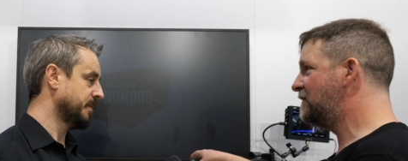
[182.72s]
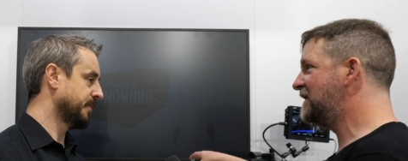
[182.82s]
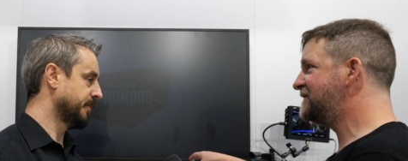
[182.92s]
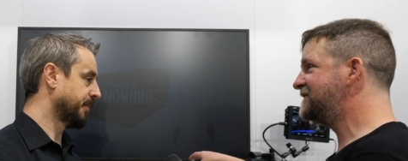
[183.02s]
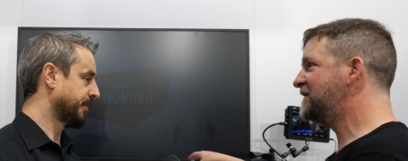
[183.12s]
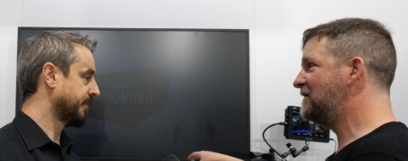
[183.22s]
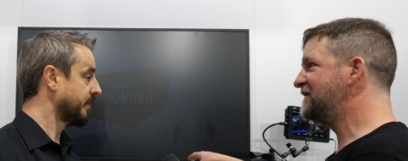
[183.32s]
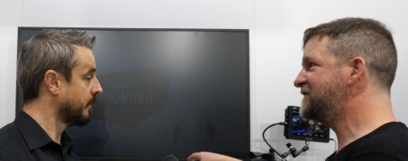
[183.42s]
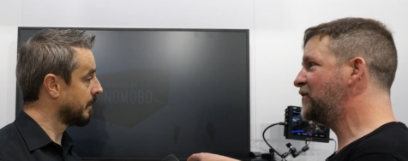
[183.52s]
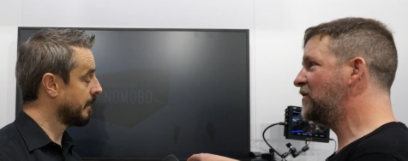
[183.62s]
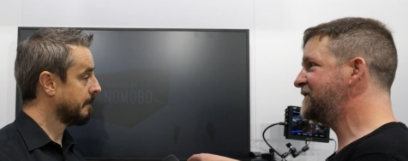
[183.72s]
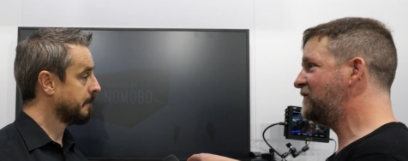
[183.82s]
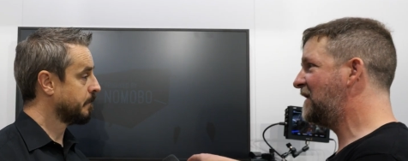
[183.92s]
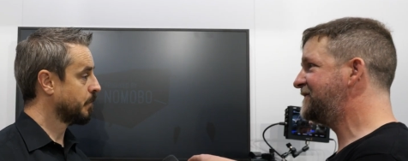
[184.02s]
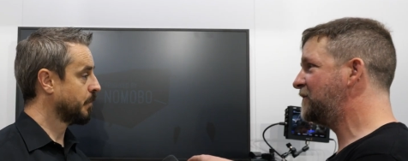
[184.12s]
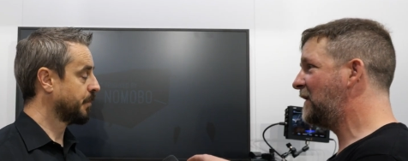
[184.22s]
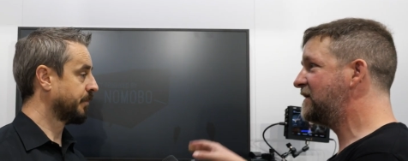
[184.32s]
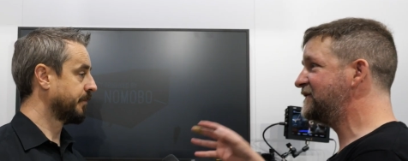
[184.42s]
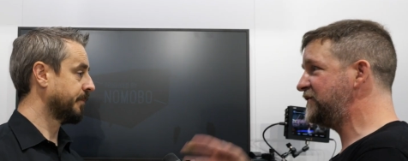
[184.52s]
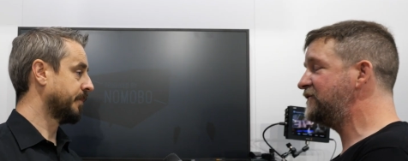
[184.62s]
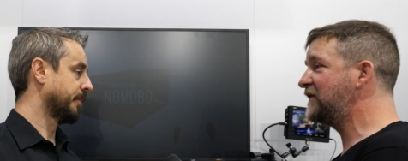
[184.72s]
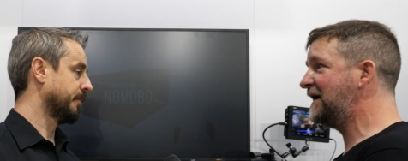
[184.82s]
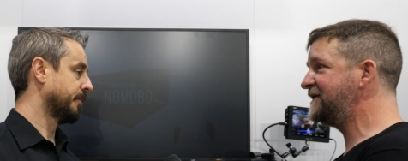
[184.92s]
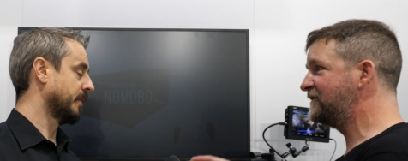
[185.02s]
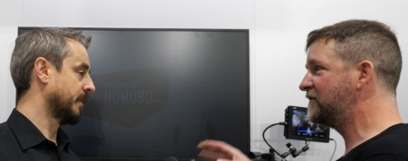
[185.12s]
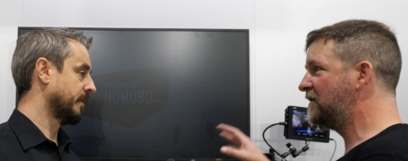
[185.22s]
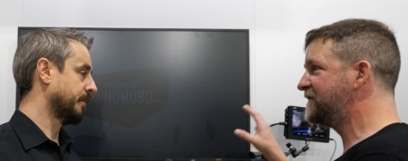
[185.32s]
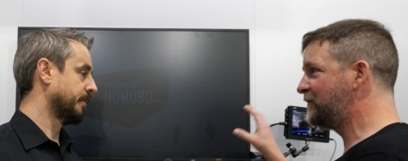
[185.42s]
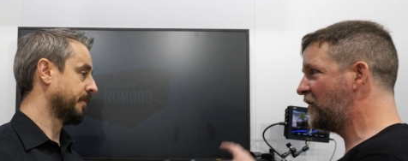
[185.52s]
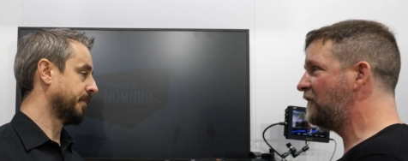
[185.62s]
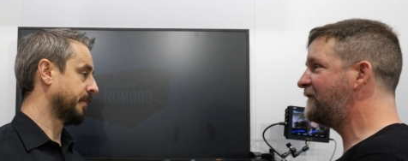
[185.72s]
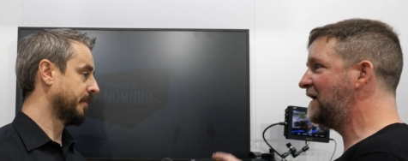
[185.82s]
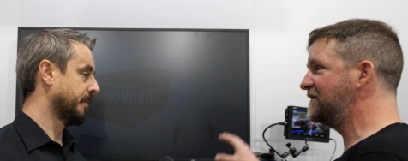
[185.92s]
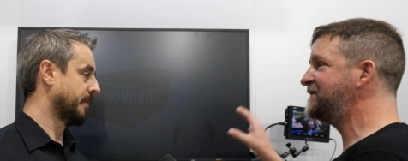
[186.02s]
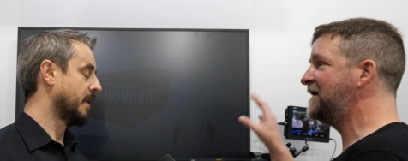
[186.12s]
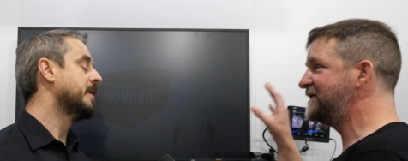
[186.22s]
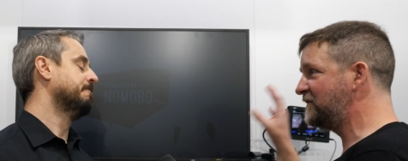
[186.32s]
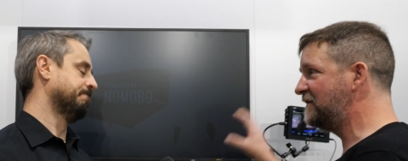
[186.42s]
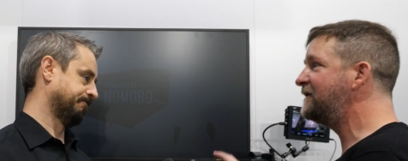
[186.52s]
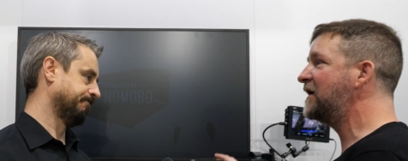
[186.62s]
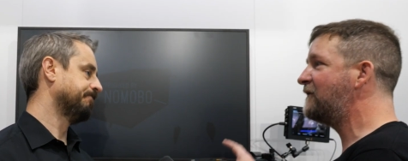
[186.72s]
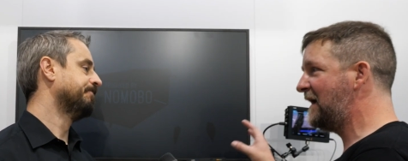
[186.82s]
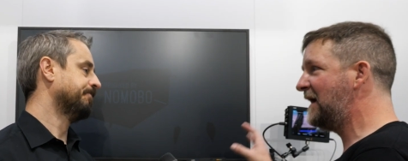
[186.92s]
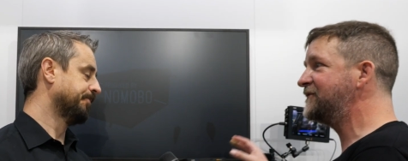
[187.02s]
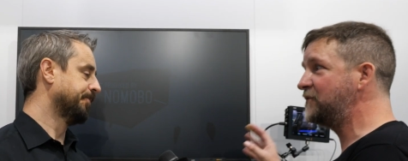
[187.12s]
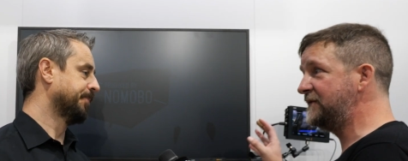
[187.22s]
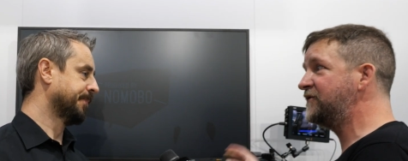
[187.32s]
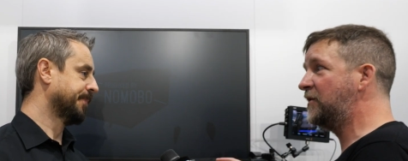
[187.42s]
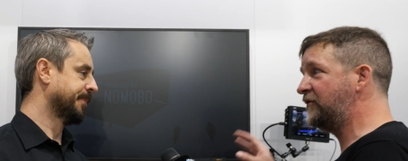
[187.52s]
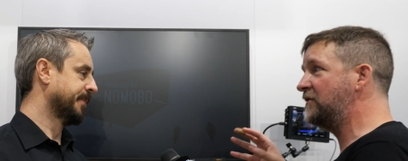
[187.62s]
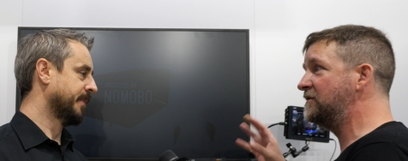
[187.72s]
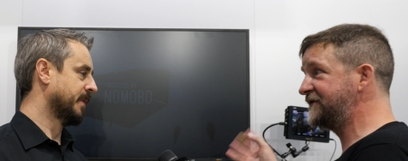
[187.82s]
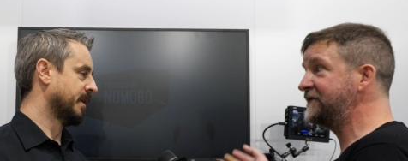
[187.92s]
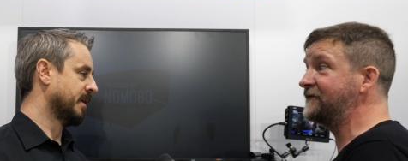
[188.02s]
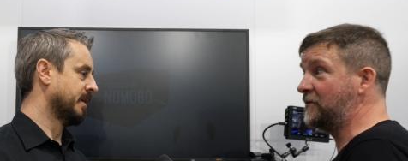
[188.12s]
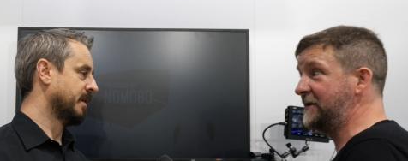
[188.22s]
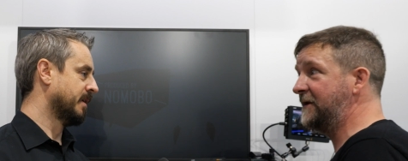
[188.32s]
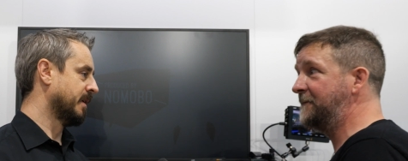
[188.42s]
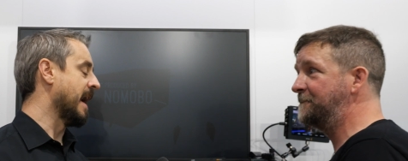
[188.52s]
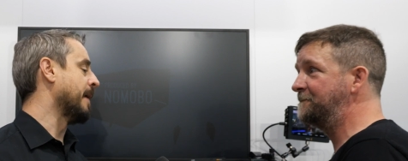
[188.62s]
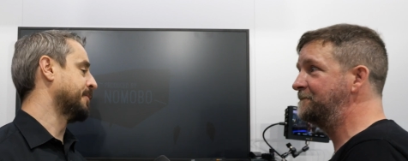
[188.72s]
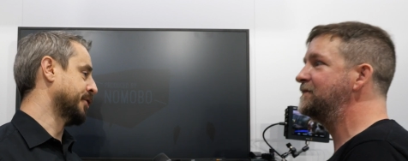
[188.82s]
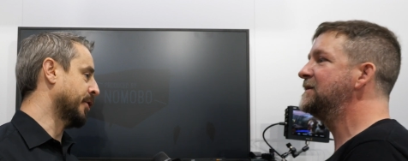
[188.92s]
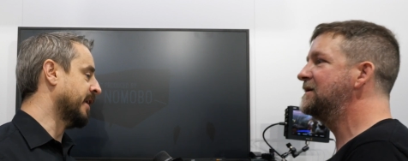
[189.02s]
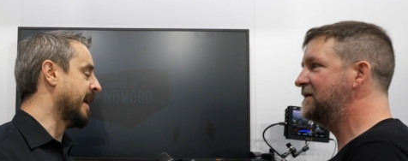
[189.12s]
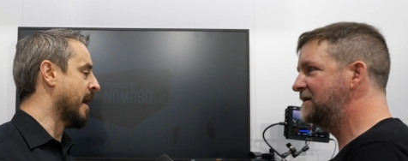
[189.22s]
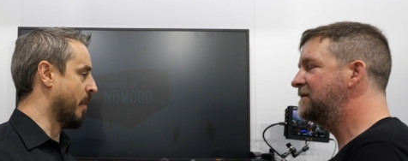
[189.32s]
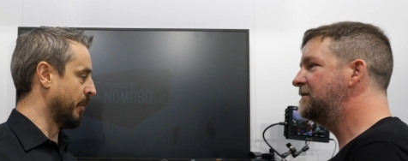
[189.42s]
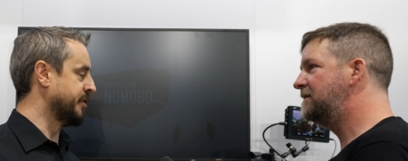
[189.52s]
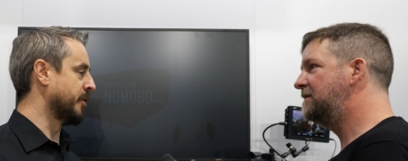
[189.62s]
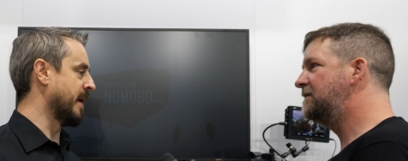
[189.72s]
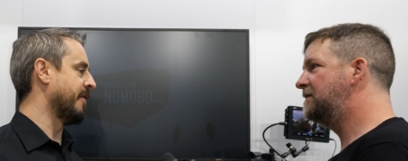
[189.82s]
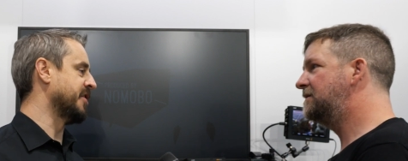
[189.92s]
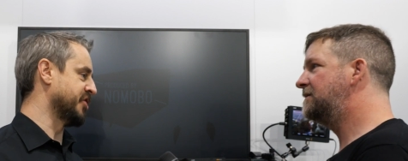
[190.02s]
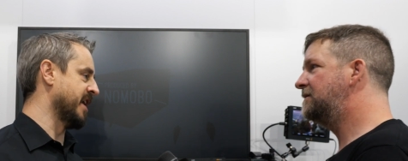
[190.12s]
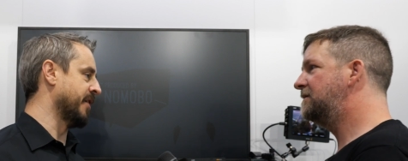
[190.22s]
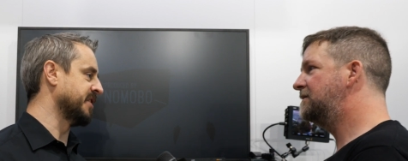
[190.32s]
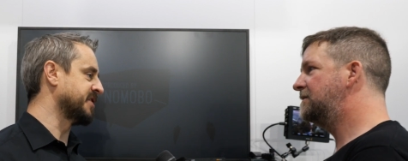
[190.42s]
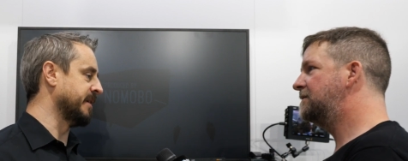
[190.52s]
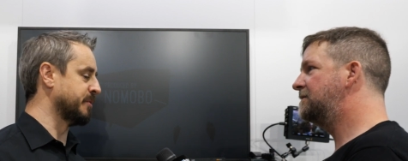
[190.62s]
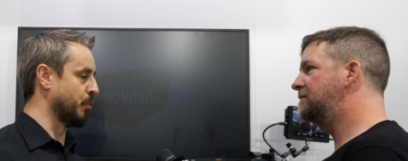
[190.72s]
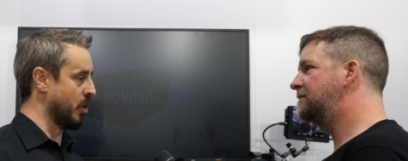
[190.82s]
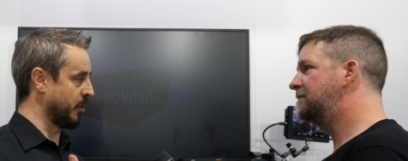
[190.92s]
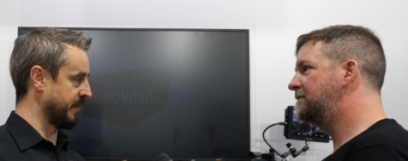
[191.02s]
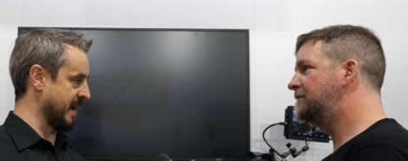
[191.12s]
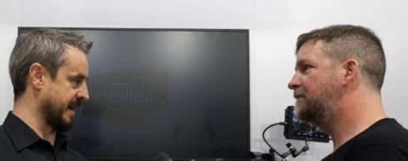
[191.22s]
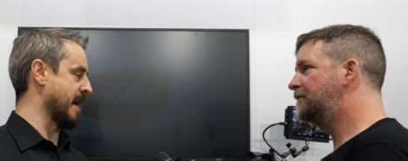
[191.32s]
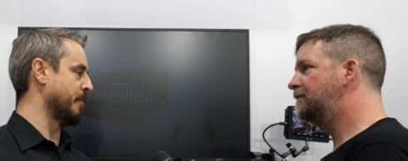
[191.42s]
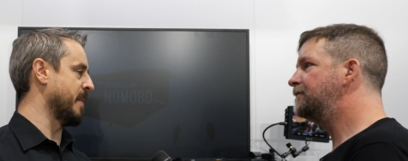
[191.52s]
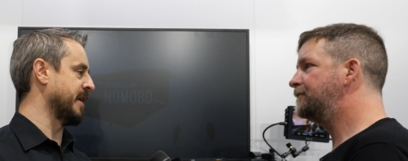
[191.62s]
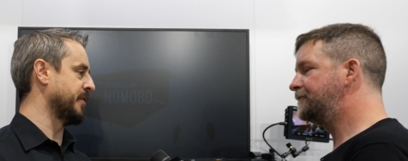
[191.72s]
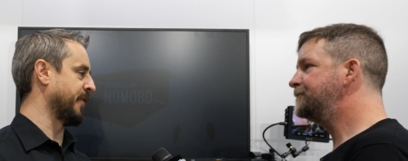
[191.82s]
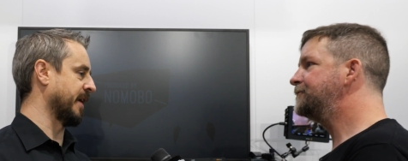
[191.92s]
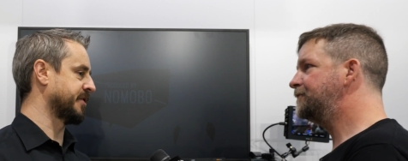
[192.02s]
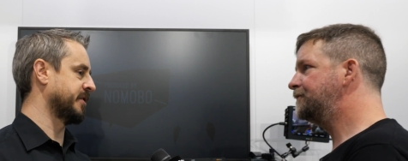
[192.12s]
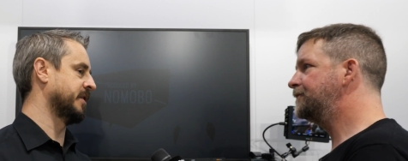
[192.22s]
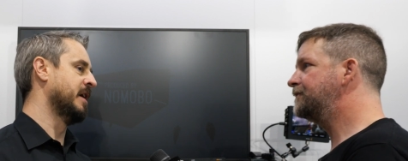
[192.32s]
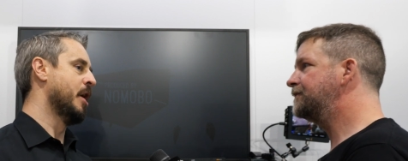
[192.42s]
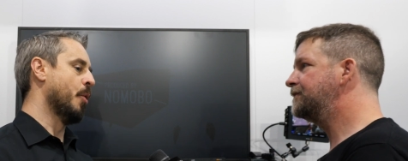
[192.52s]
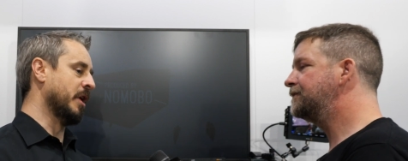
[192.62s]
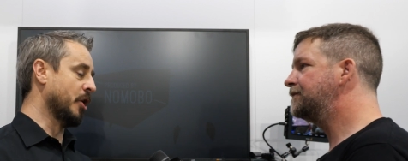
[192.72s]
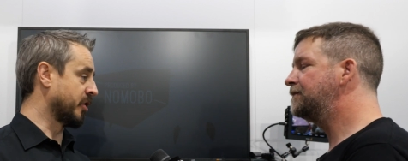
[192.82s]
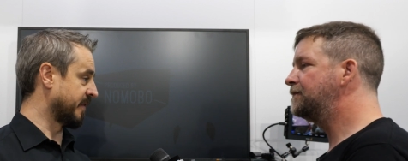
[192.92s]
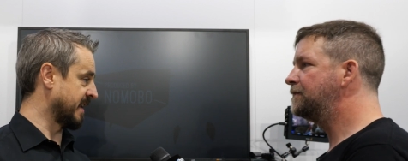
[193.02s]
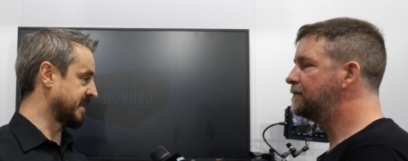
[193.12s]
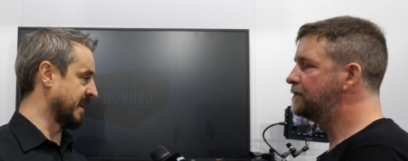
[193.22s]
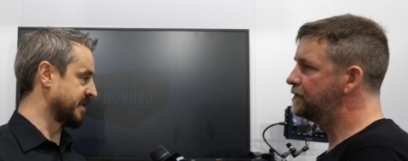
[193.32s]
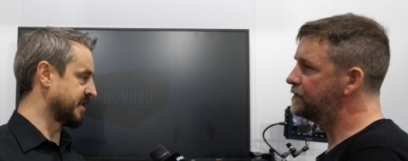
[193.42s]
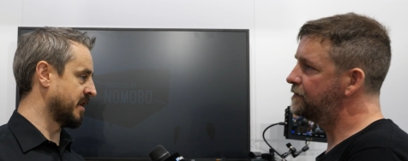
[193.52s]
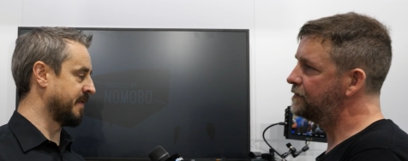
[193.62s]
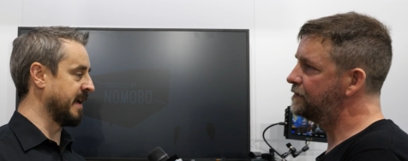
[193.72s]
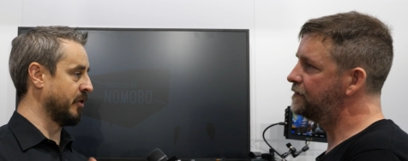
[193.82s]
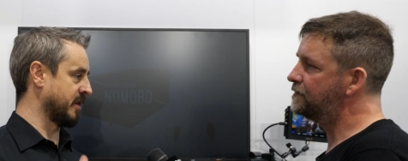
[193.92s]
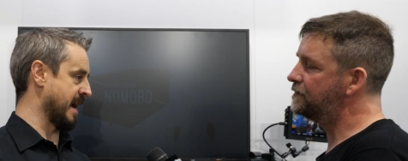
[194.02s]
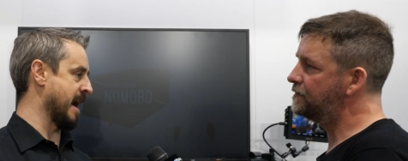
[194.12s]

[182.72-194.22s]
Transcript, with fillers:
Speaker 1: won't necessarily support it right away because you guys have got to profile the sensor and figure out how to interpret all the stuff coming in.
Speaker 2: Absolutely, yeah. And what we do, our engineering teams work with that camera manufacturer. We look at their sensor, they look at